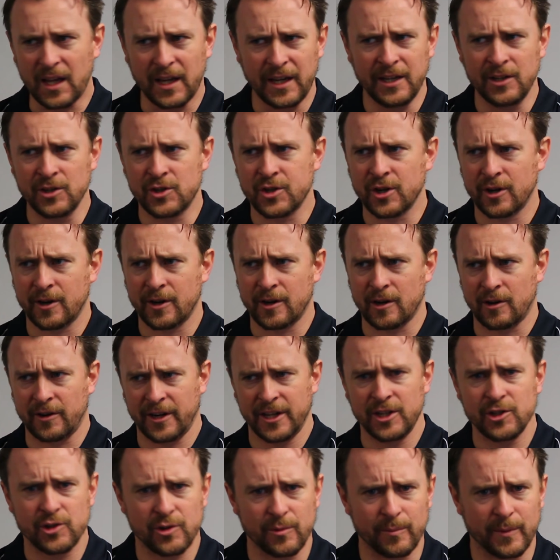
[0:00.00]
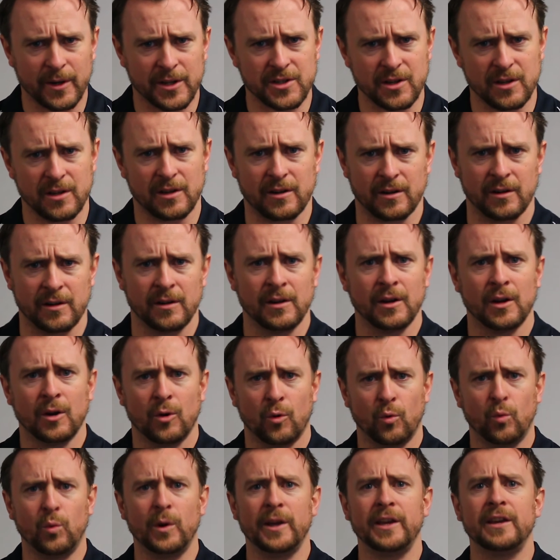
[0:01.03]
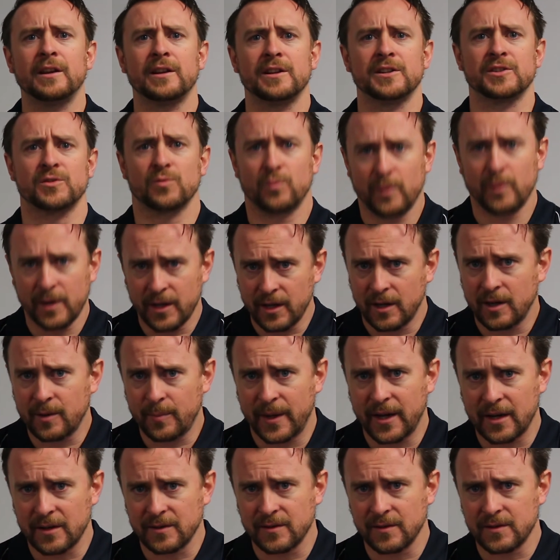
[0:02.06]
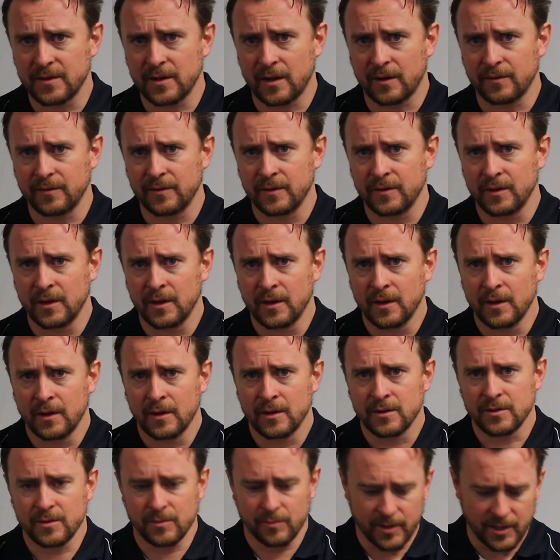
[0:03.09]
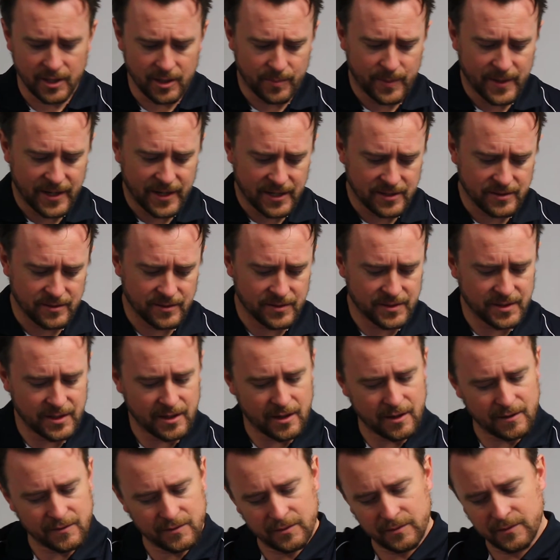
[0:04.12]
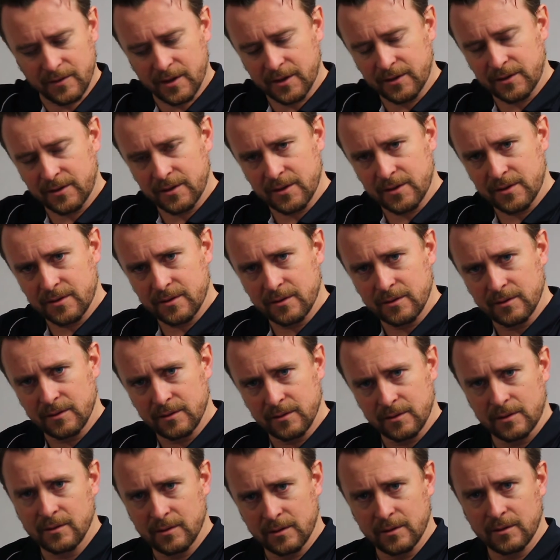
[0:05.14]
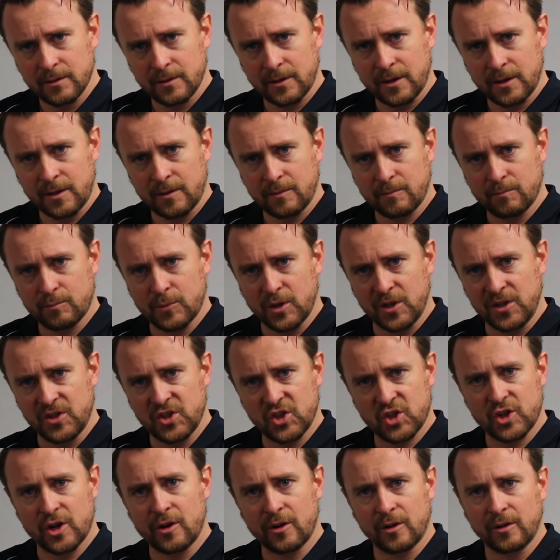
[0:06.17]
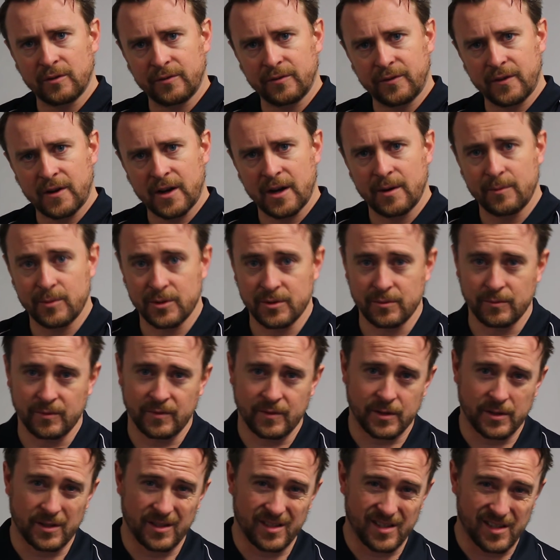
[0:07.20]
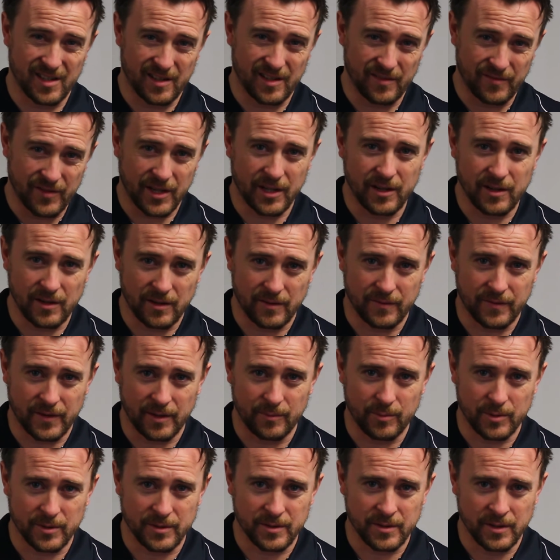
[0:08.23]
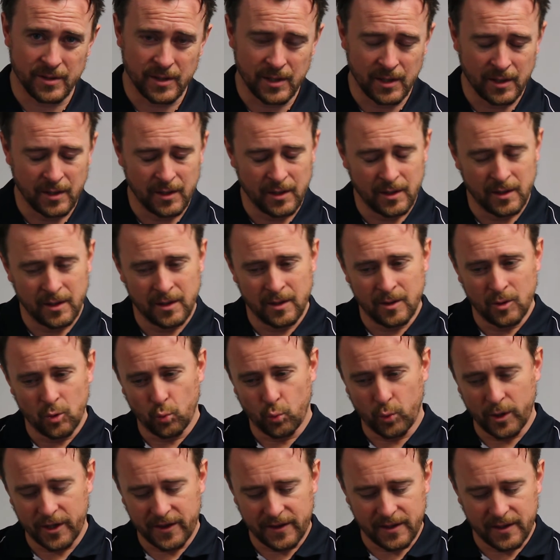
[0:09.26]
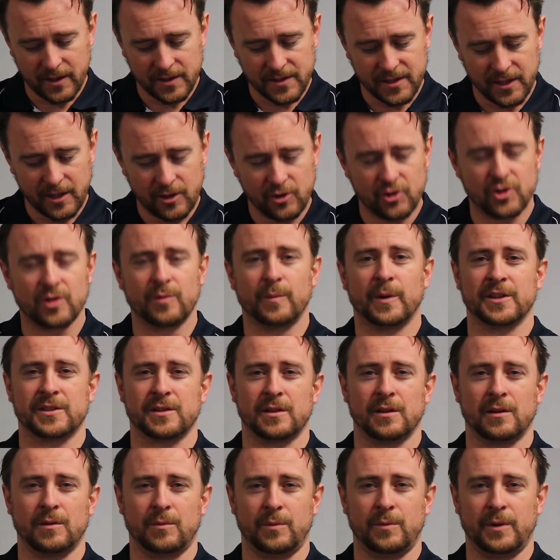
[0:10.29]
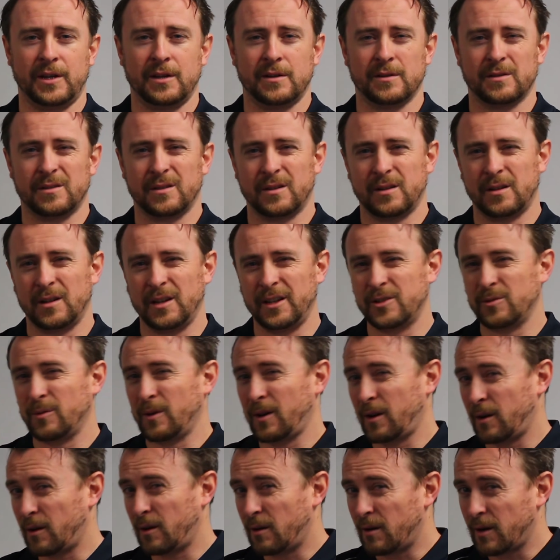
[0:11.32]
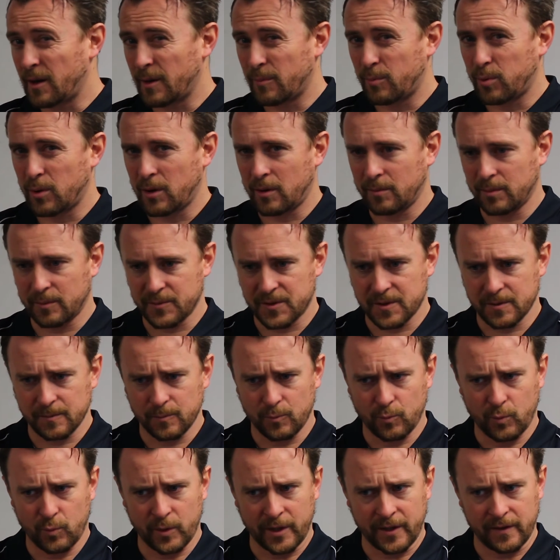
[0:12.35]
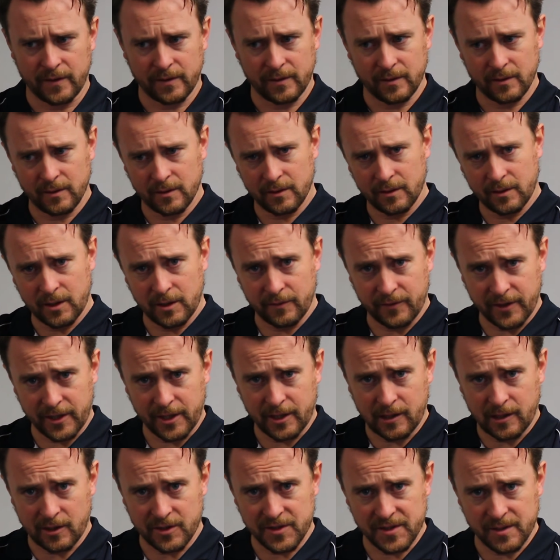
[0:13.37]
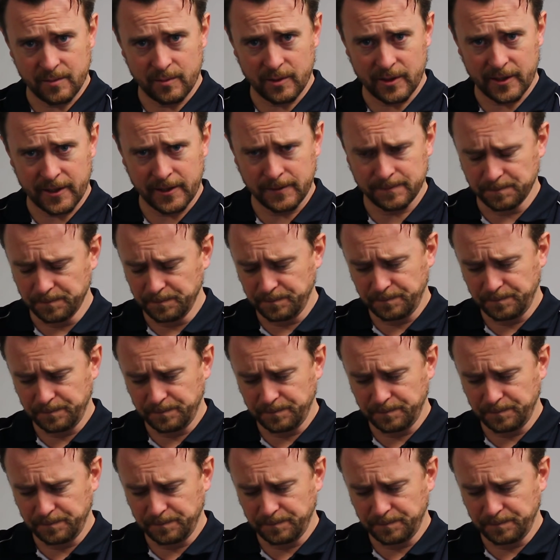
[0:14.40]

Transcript: internal or intramuscular weakness within the pecs itself. So within the pecs ourselves, we've got these sternal fibers and we've got these clavicular fibers. With this intramuscular weakness, it can lead to a lot of problems with clavicular stability